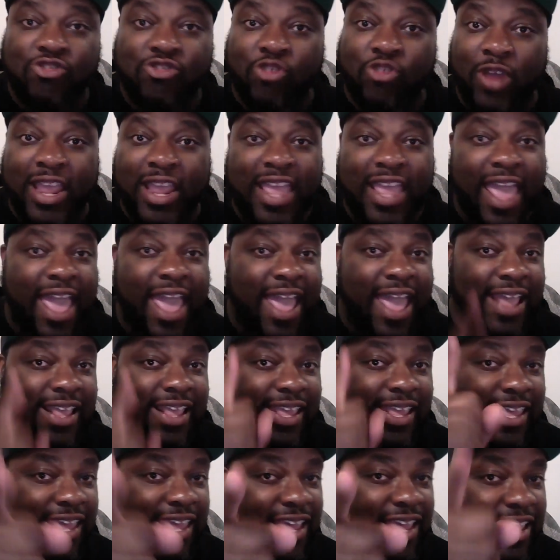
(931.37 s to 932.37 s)
Drake had
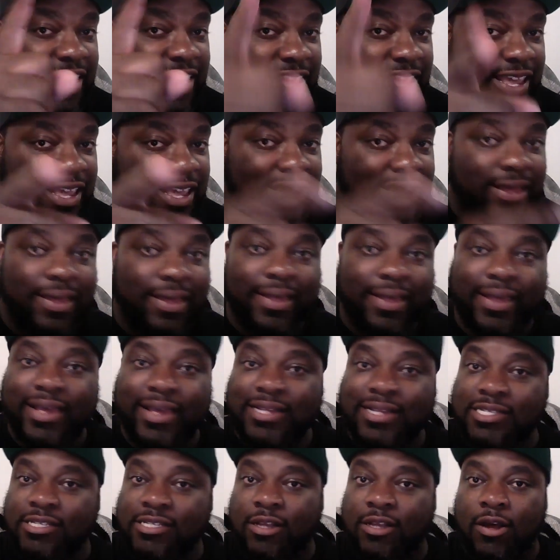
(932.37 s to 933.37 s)
Kiki in
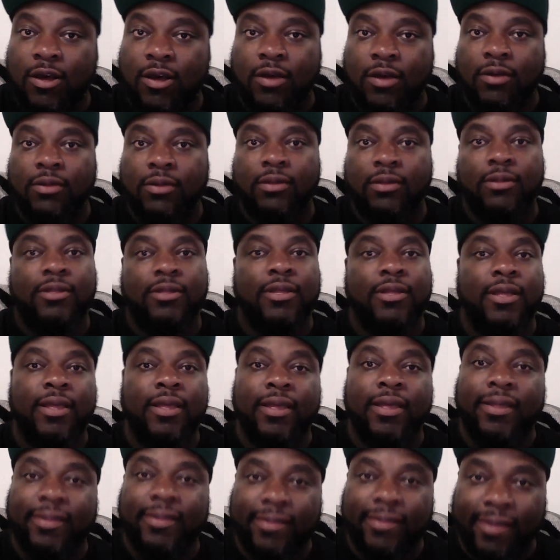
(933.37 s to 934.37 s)
his song.
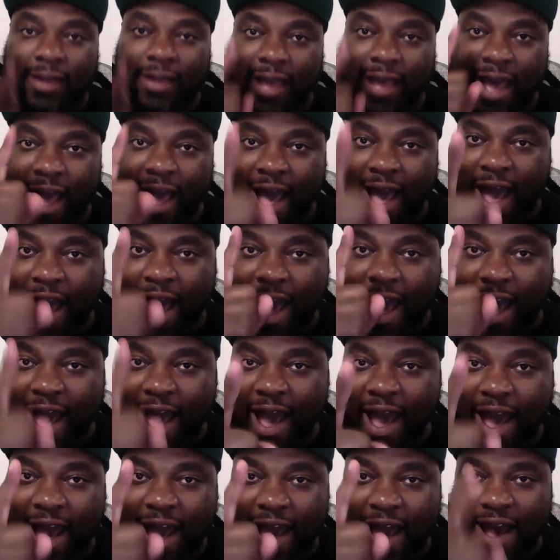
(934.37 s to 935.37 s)

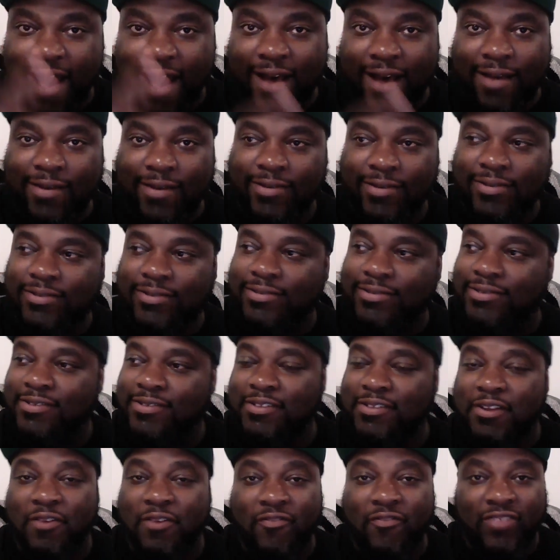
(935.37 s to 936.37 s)

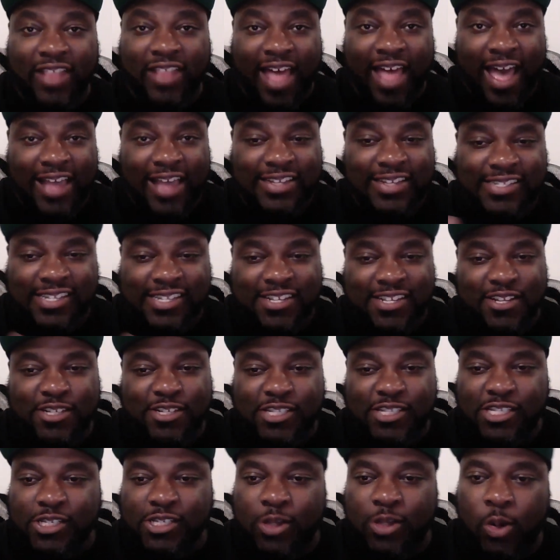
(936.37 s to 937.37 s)
The Flies in
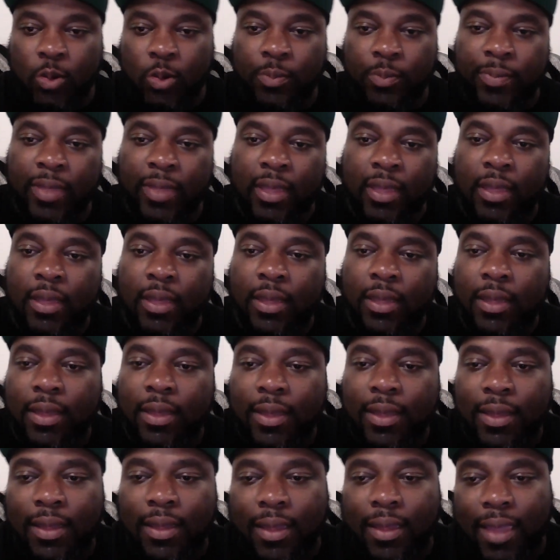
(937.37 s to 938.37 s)
the Suit.
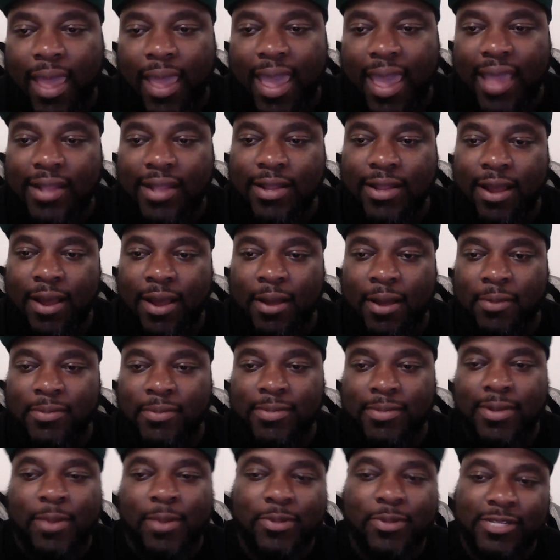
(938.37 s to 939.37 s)
And
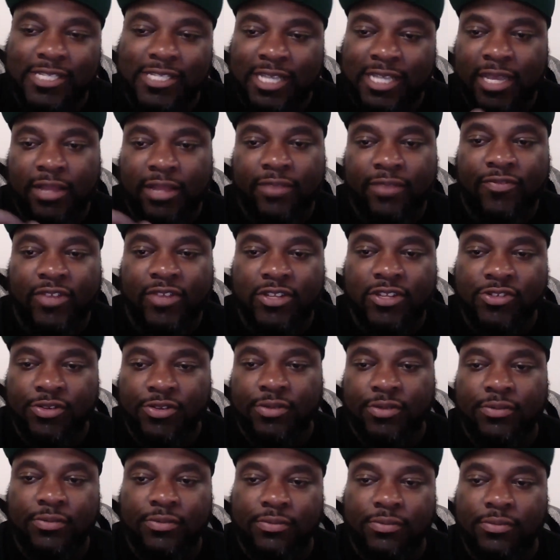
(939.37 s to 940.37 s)
number 10
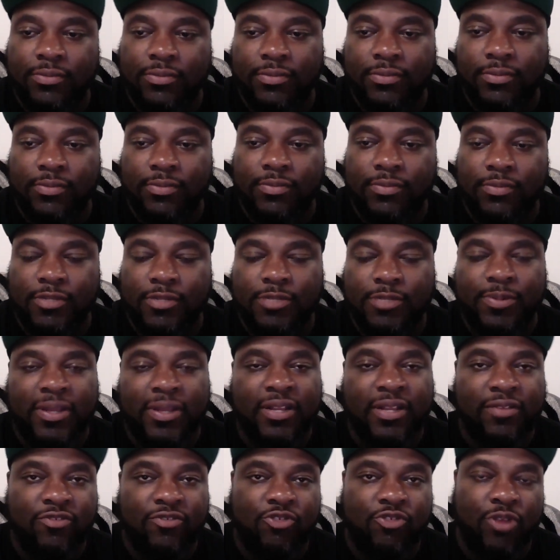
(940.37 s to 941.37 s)
featuring,
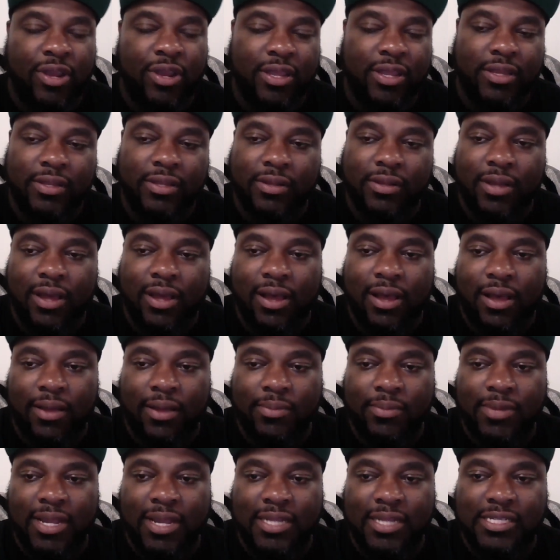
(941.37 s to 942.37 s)
speaking of Drake,
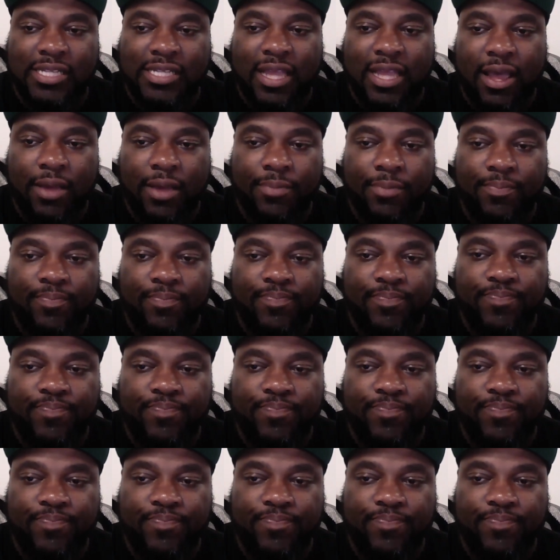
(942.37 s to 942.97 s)
Nonstop.